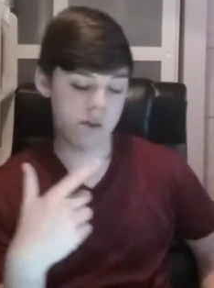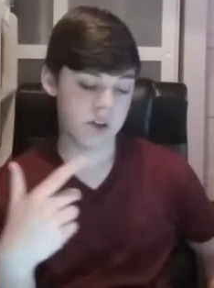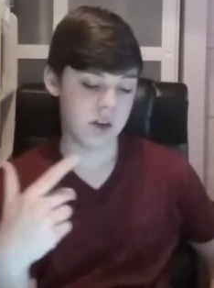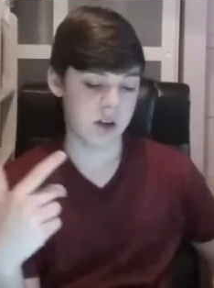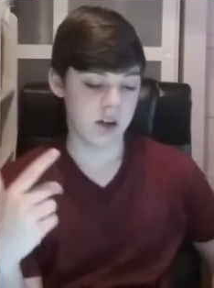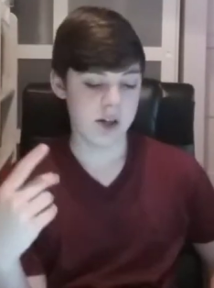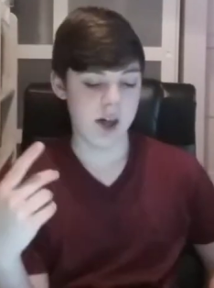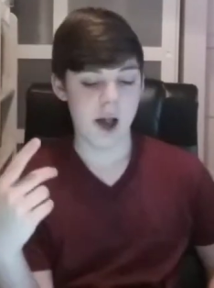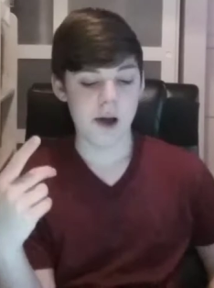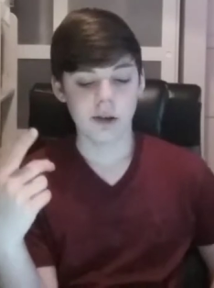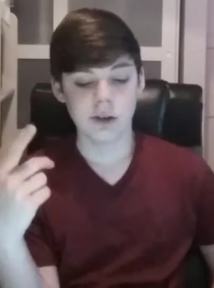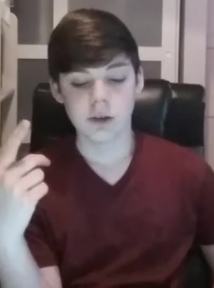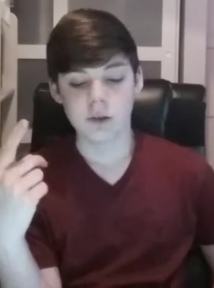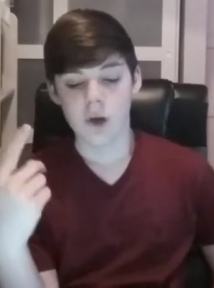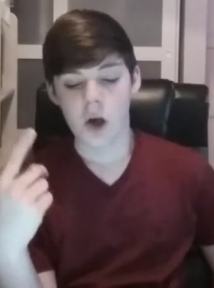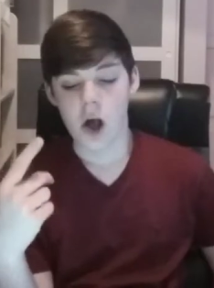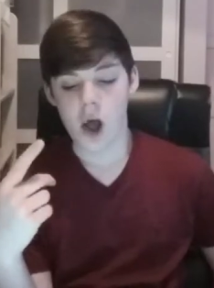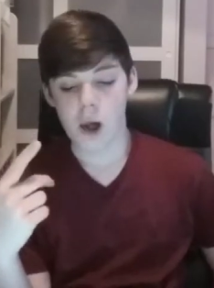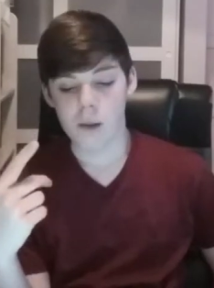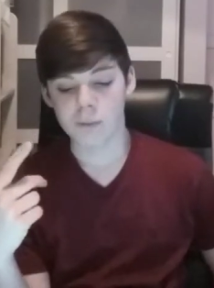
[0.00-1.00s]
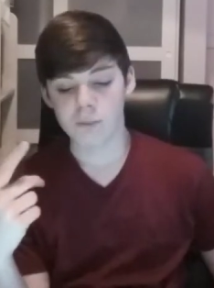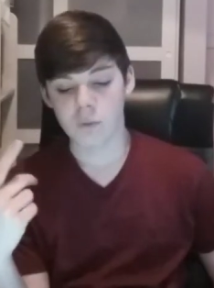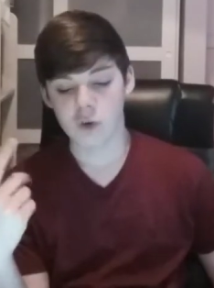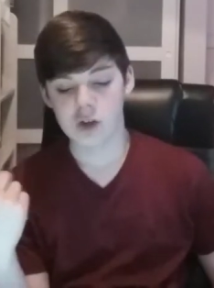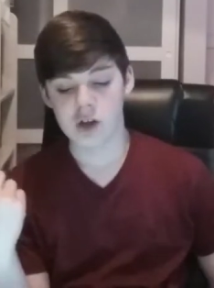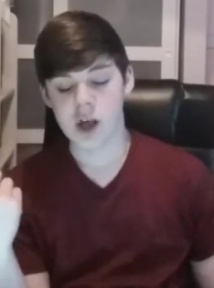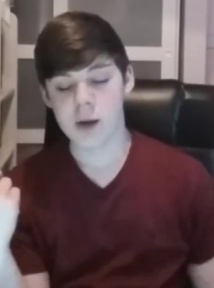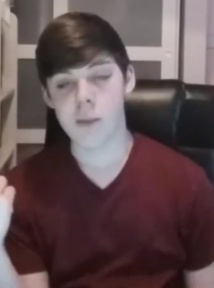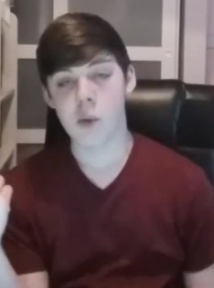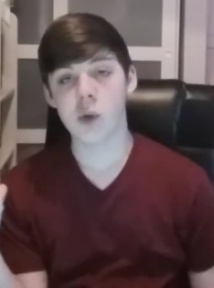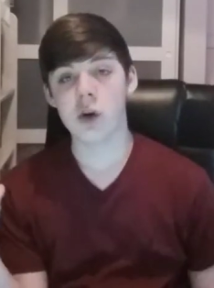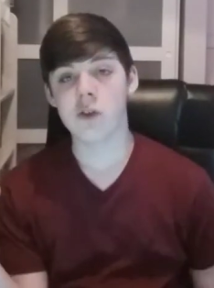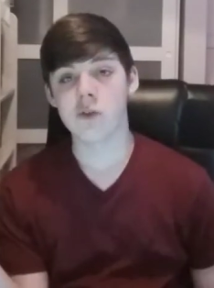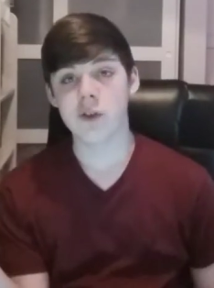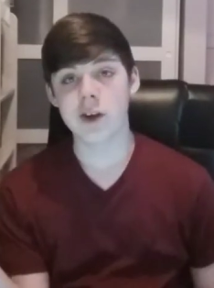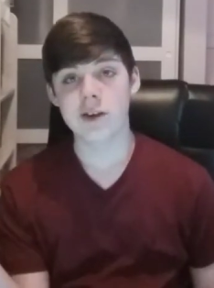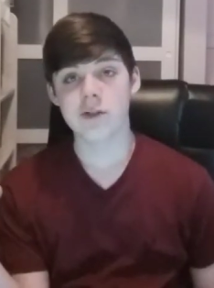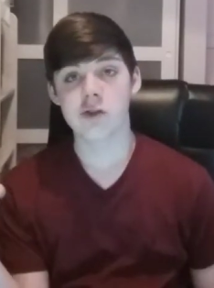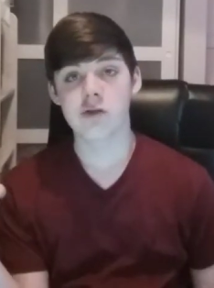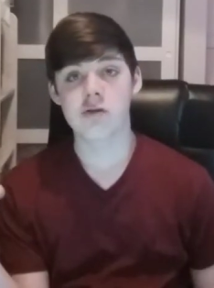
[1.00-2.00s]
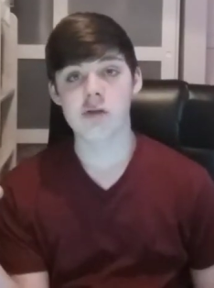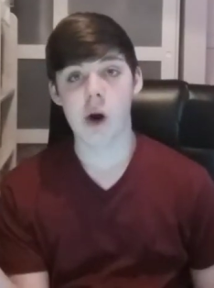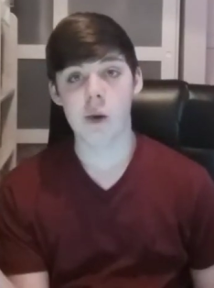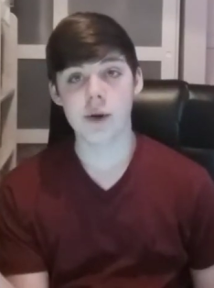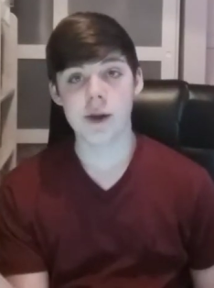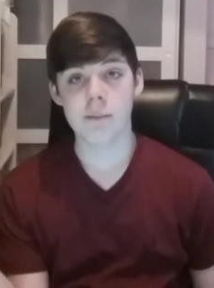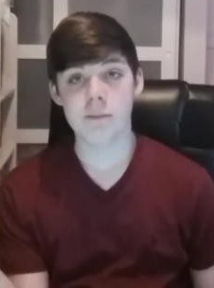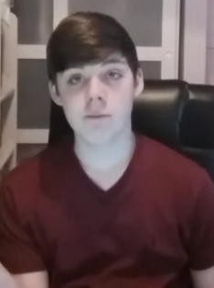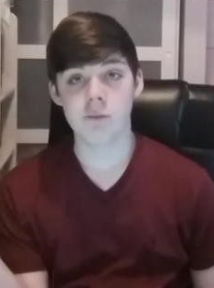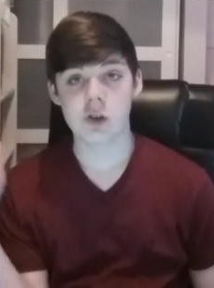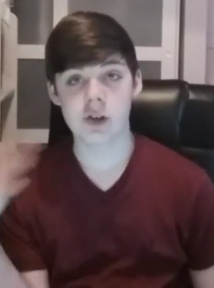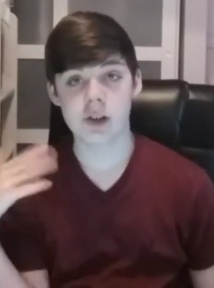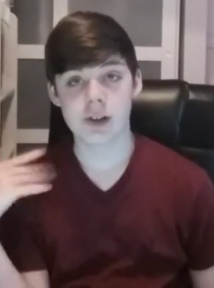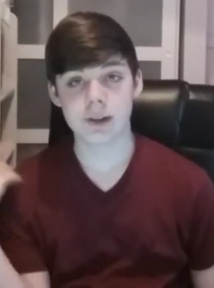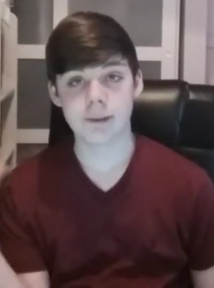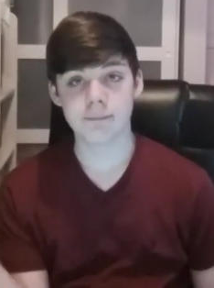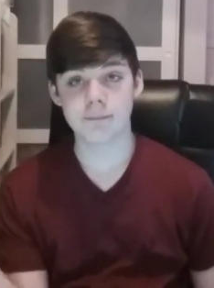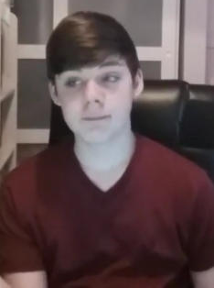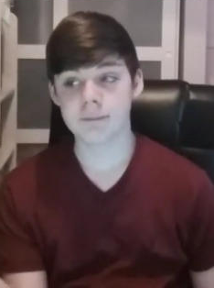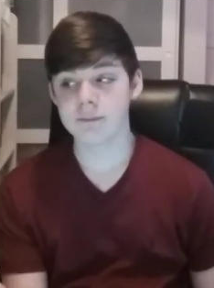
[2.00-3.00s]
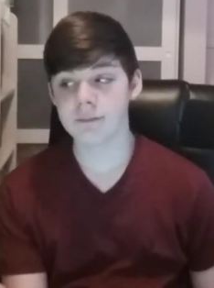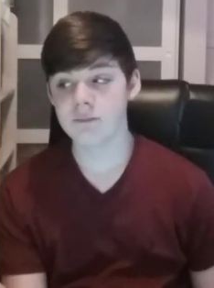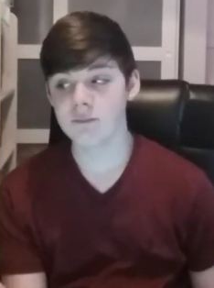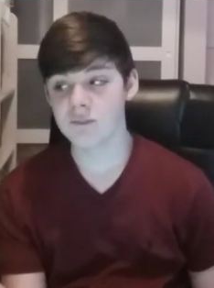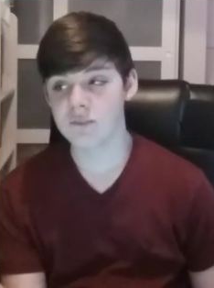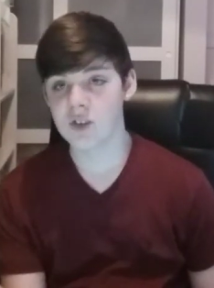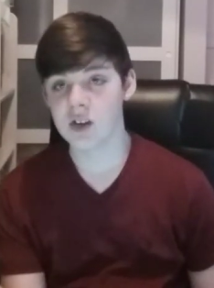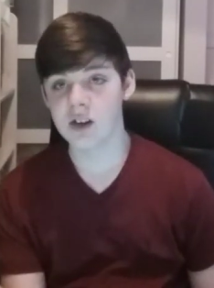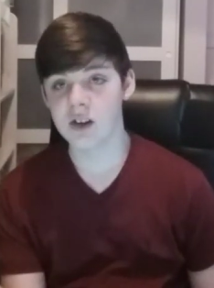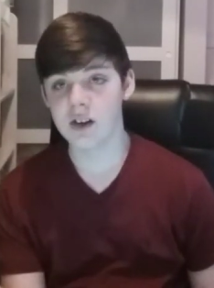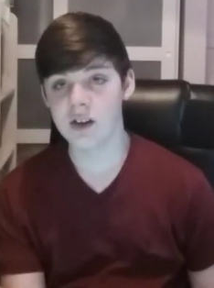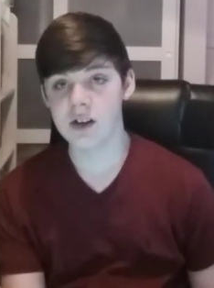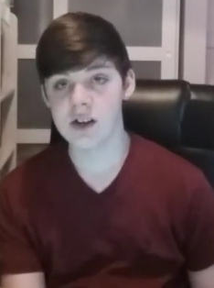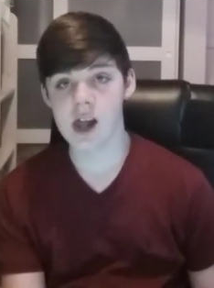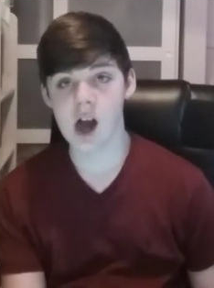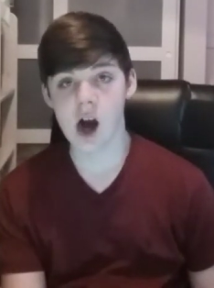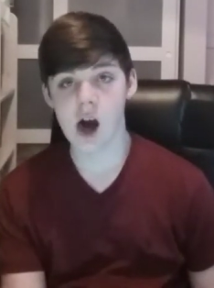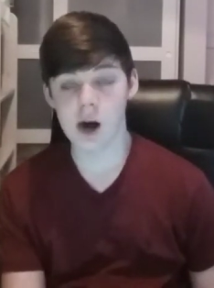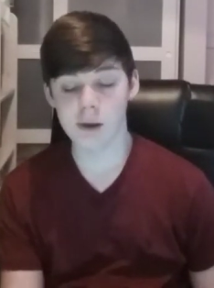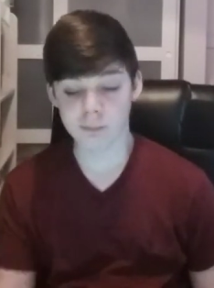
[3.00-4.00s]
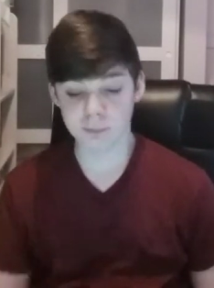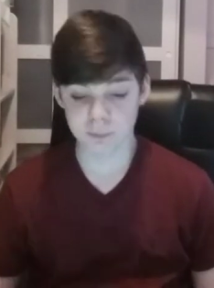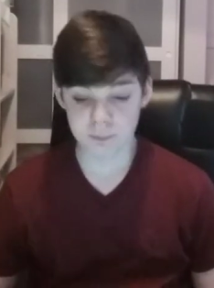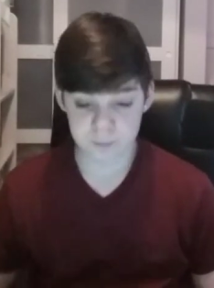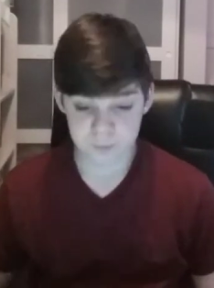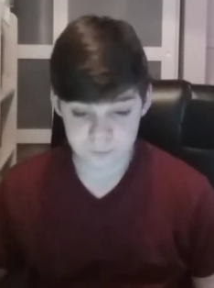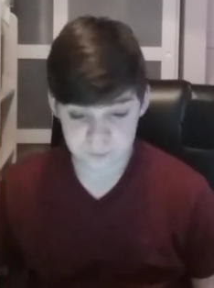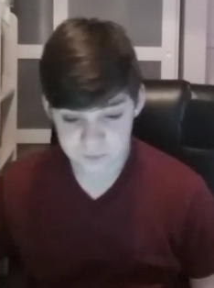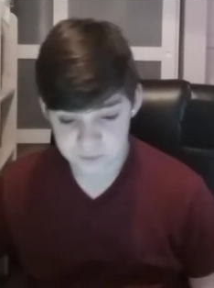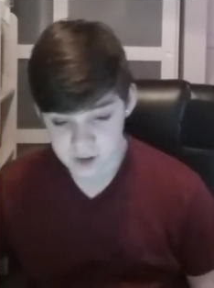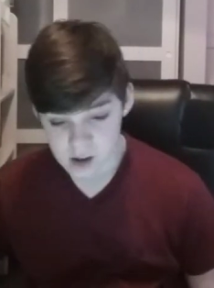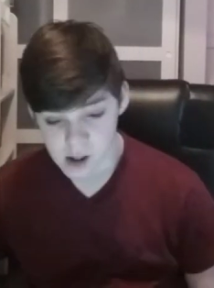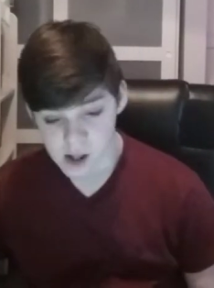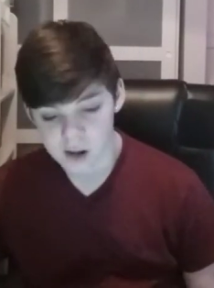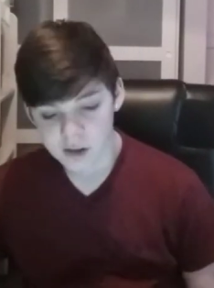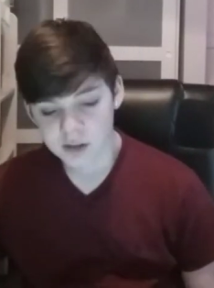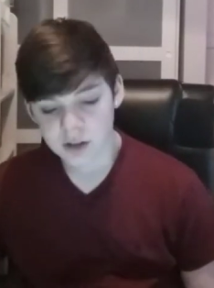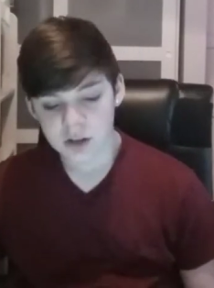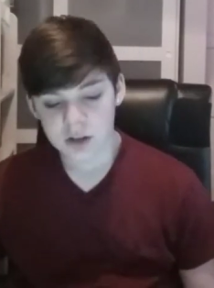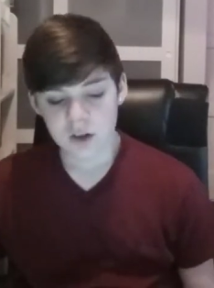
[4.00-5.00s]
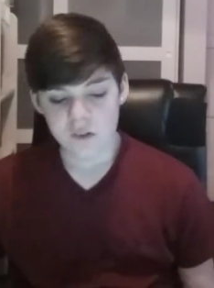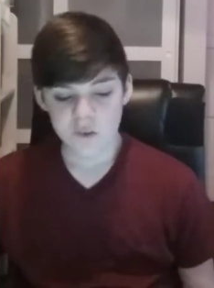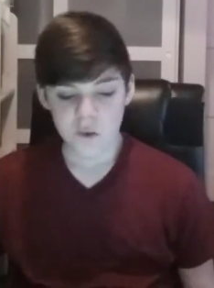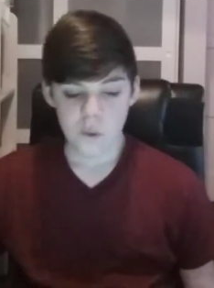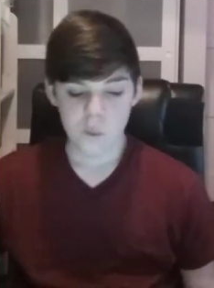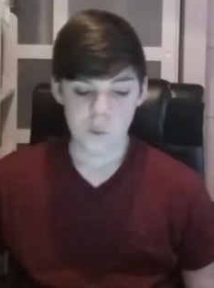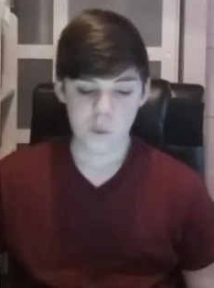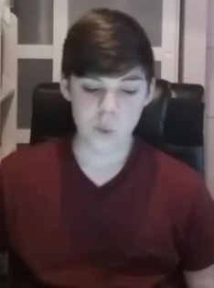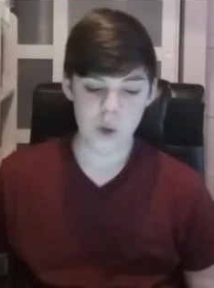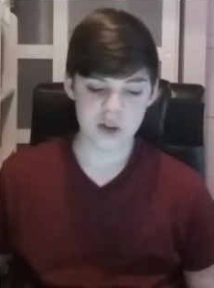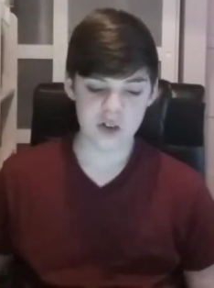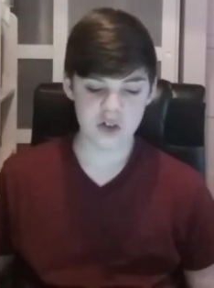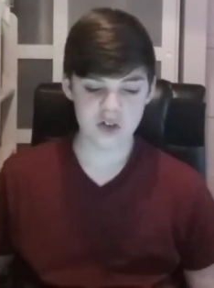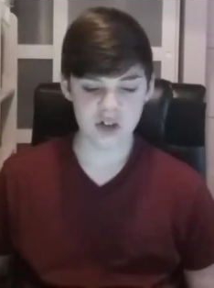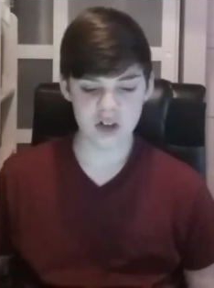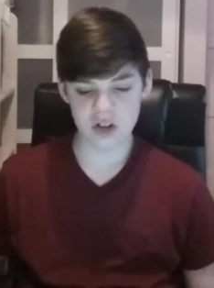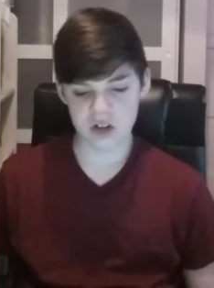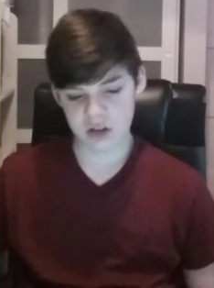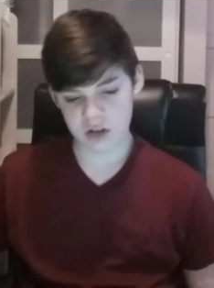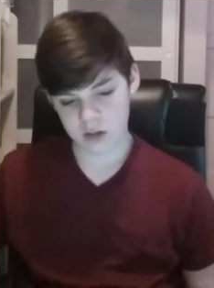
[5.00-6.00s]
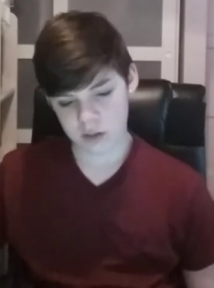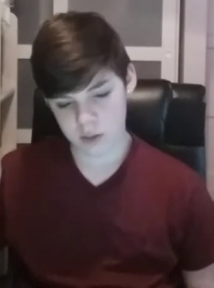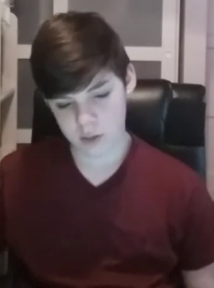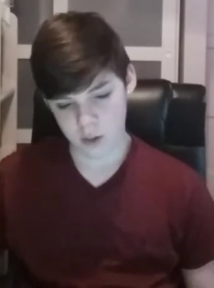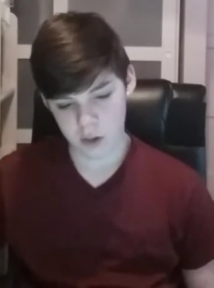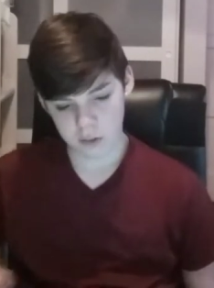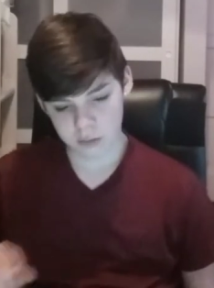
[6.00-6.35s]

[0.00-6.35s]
So yeah. So yeah, my worst fear is drowning. So yeah. Question